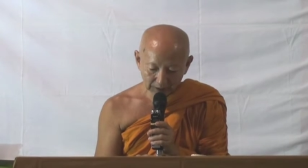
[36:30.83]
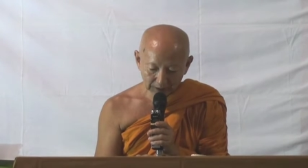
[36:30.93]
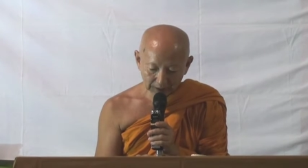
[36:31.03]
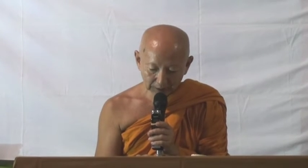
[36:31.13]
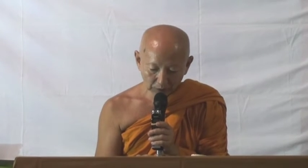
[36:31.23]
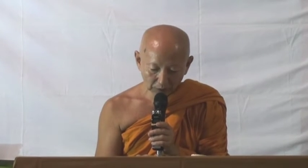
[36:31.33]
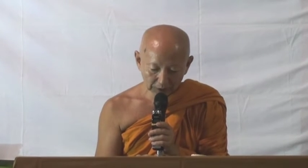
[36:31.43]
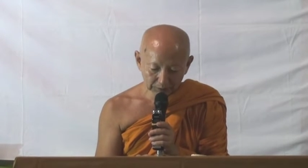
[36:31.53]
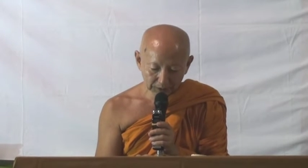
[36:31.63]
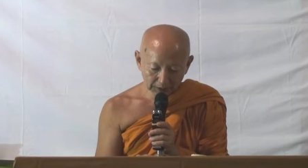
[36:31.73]
then I taught
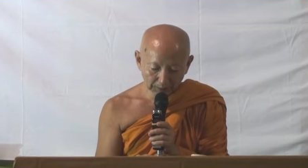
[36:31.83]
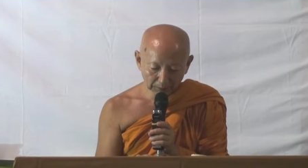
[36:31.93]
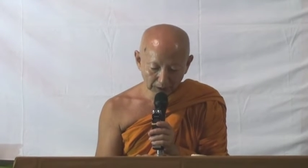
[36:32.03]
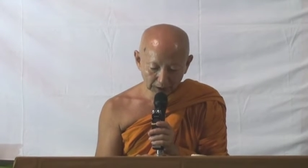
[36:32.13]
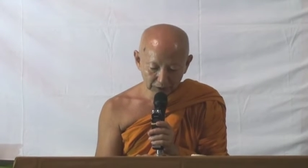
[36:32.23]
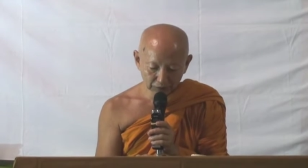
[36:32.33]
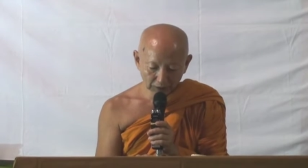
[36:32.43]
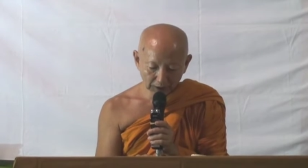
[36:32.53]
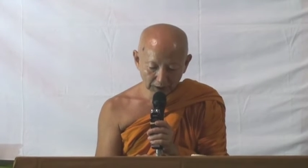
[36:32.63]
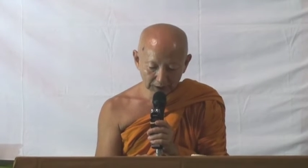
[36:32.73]
them the Dhamma as
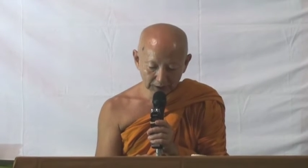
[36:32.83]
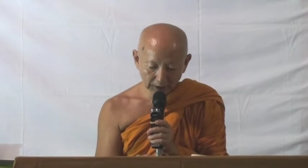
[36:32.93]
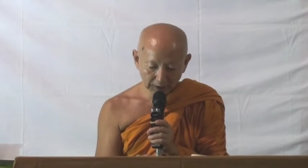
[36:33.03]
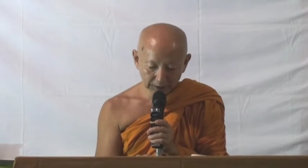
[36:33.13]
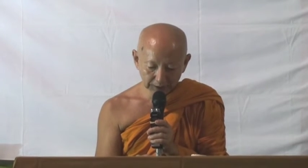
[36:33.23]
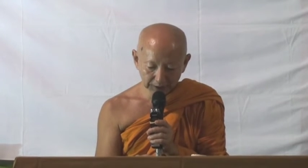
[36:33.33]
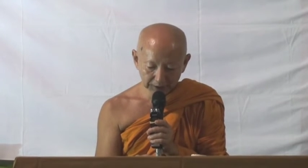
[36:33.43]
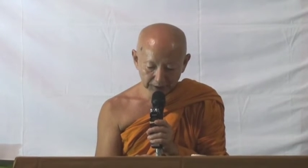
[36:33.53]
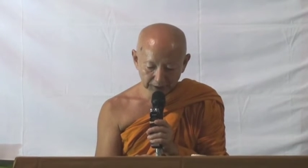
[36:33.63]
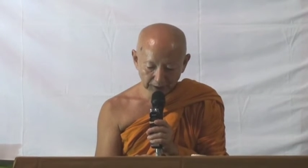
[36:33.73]
far as I had
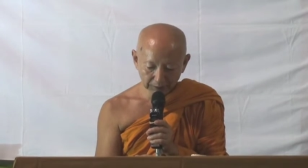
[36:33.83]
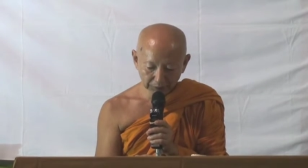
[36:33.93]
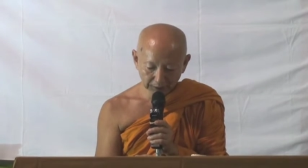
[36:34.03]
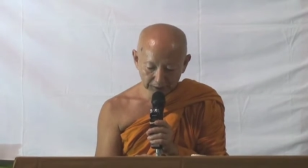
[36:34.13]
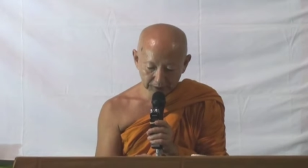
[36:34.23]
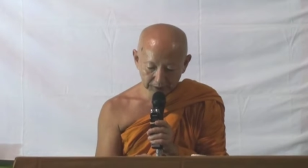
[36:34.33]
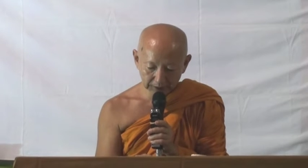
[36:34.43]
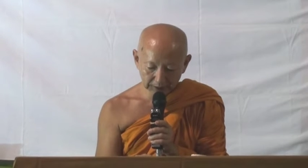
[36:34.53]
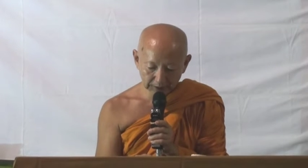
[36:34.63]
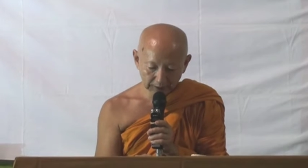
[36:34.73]
heard it and practiced it.